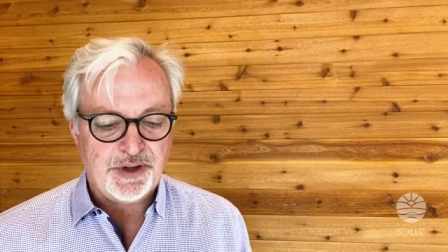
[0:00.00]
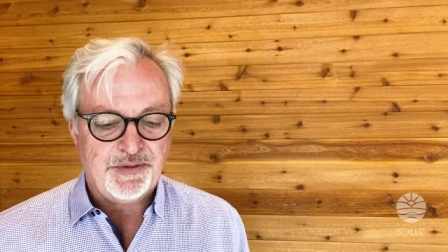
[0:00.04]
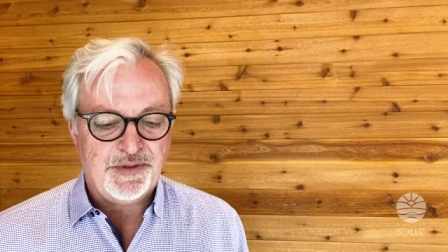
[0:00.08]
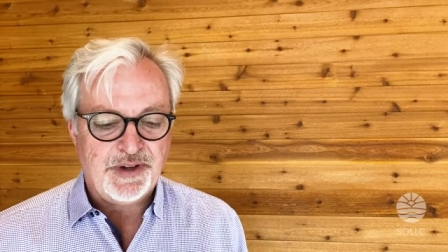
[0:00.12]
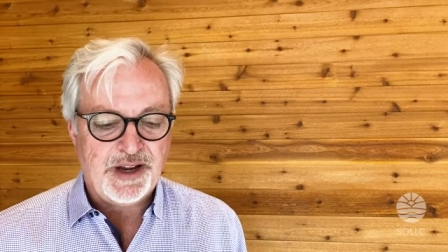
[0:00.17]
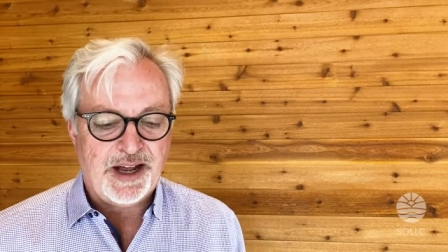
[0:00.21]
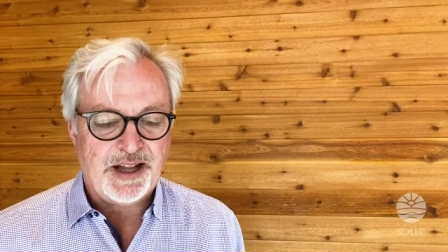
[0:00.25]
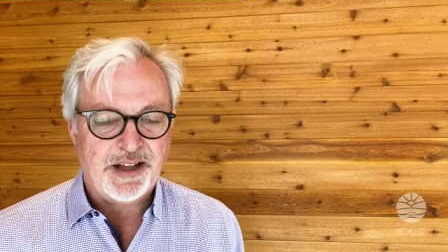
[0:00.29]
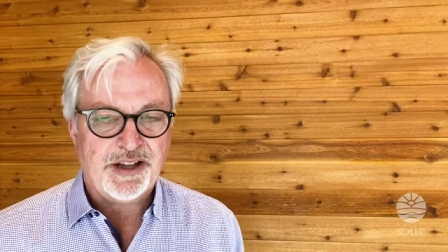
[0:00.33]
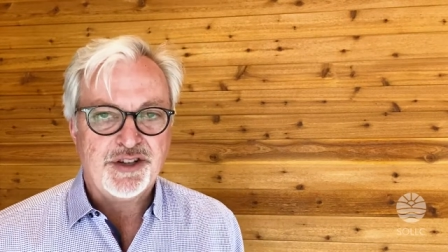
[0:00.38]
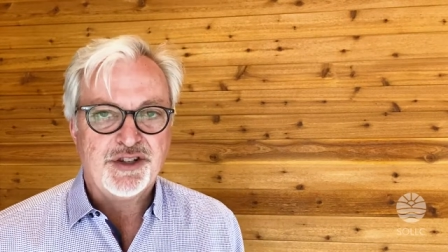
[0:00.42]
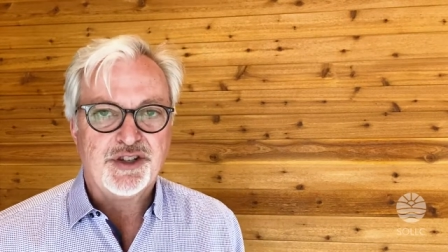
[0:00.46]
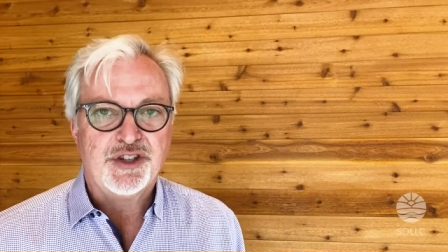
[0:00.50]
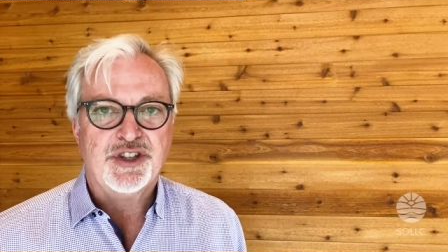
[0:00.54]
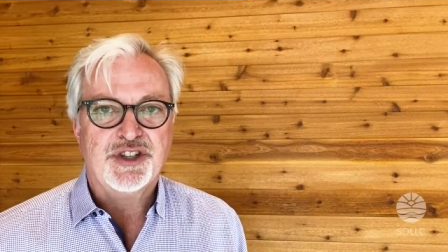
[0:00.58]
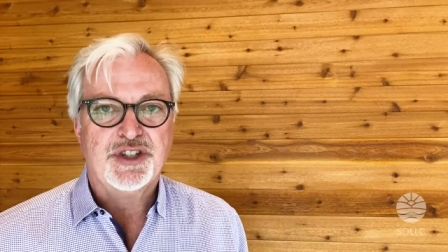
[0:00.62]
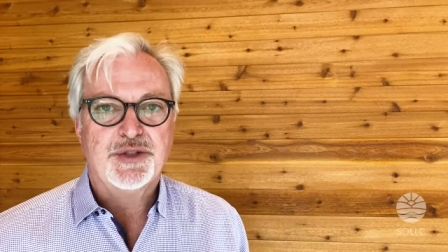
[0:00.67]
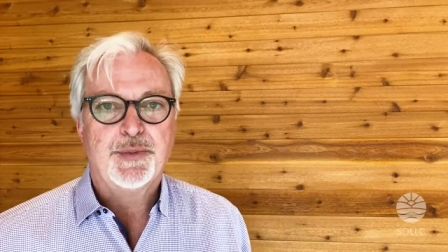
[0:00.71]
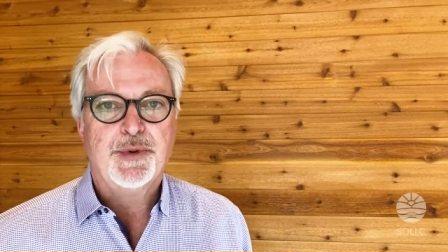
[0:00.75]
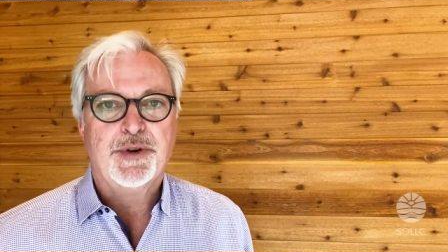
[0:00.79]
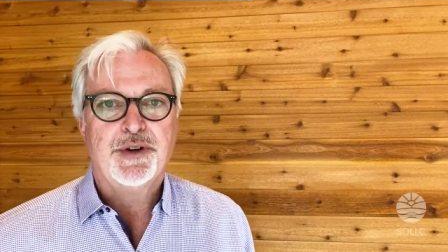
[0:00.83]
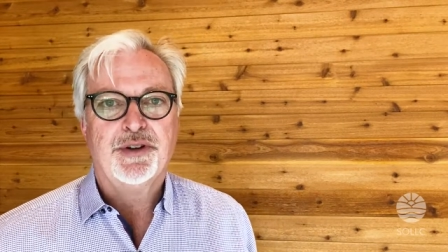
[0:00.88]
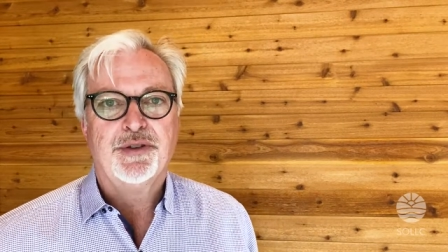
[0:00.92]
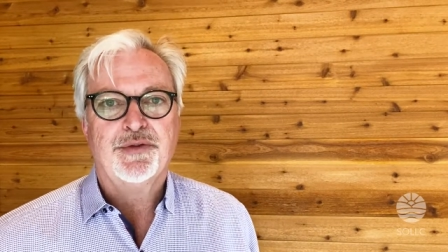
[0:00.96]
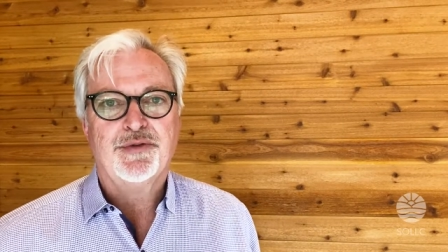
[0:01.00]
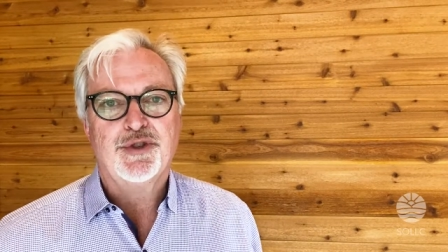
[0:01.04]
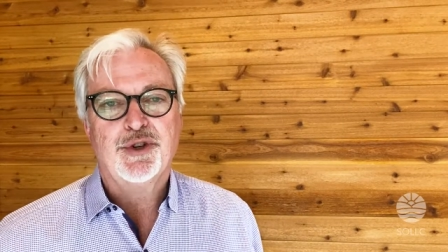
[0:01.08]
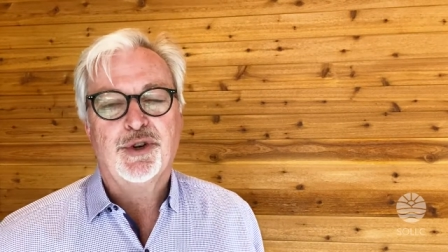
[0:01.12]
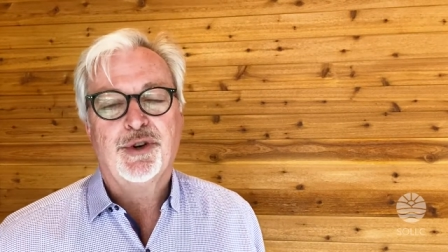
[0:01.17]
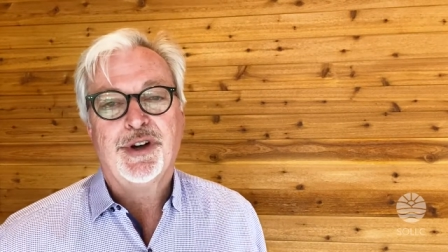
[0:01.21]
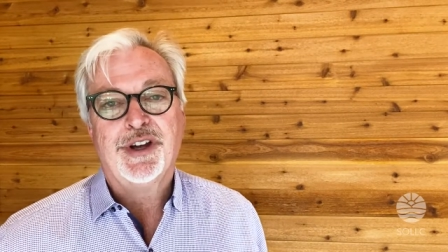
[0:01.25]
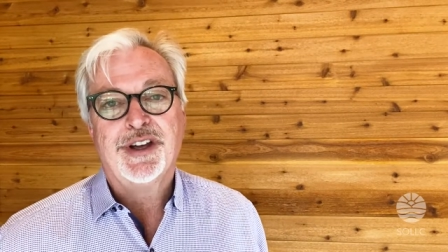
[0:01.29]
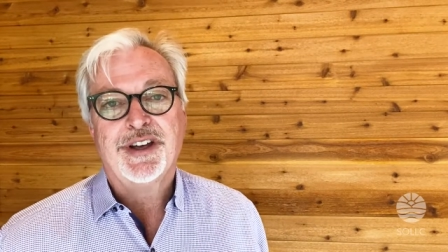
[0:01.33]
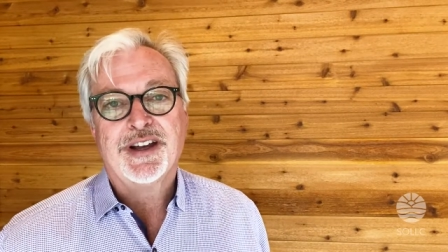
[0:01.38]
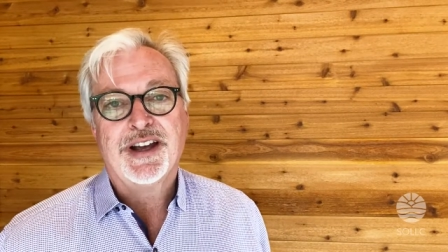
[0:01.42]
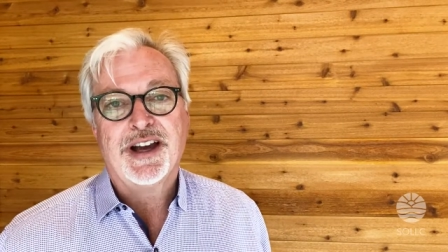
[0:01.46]
of knowledge and the spirit of
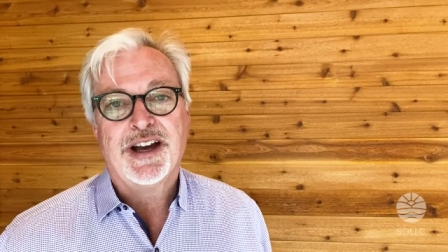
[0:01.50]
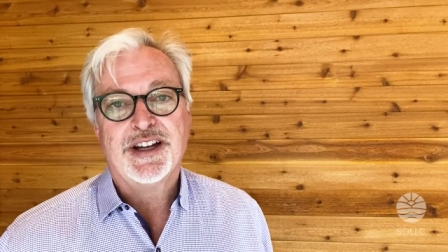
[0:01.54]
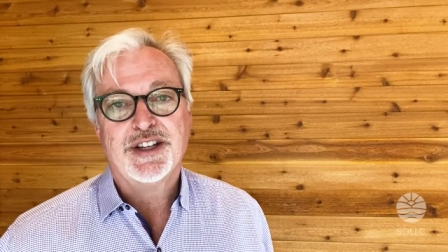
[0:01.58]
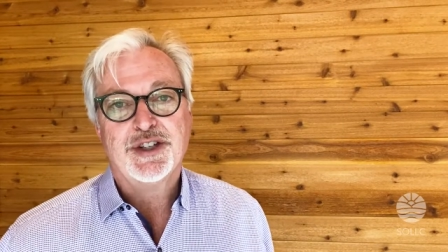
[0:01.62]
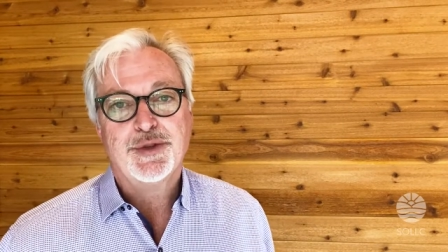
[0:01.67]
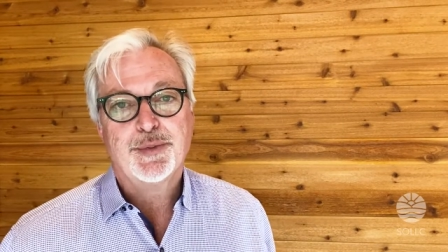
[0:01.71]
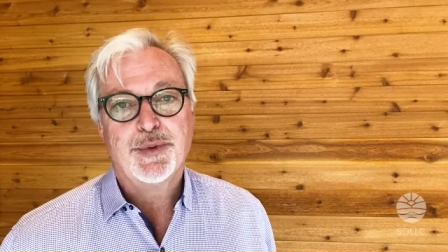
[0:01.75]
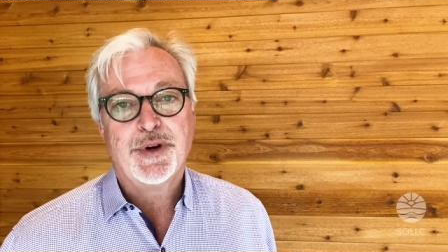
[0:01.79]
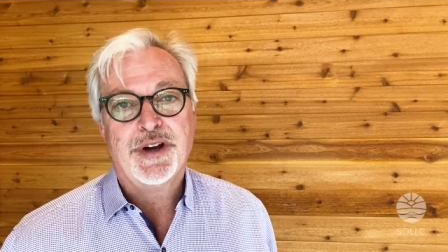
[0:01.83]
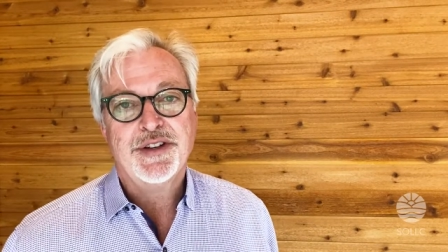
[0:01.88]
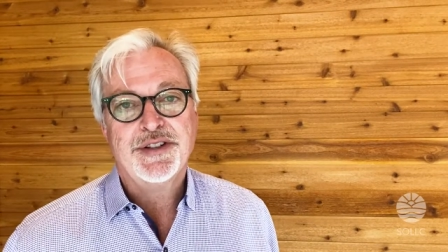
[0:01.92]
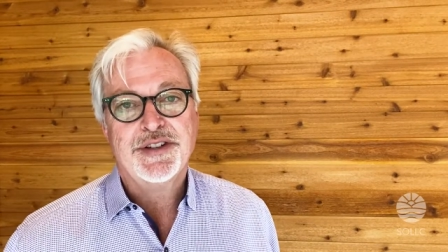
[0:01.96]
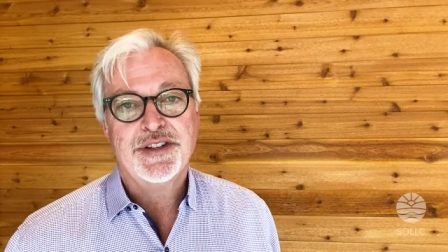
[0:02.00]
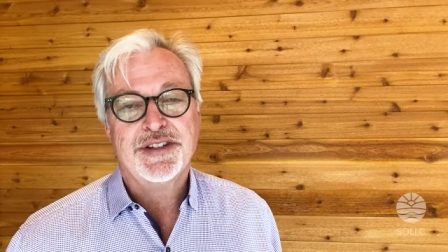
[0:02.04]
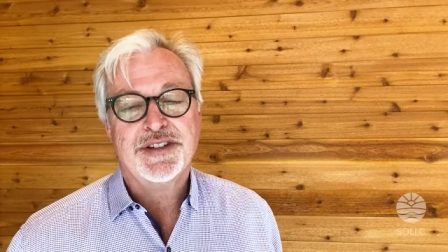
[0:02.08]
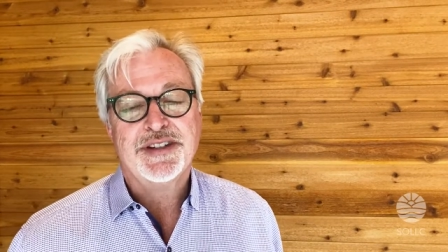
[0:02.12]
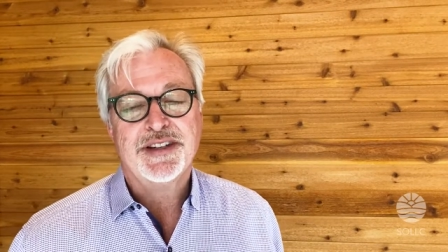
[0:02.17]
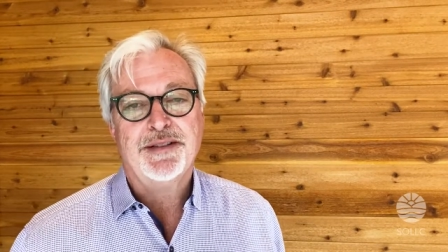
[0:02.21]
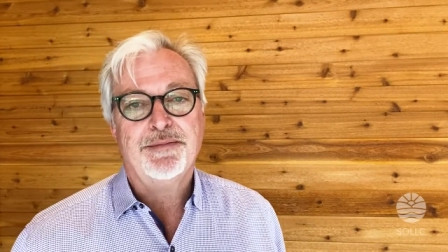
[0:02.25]
joy in God's presence,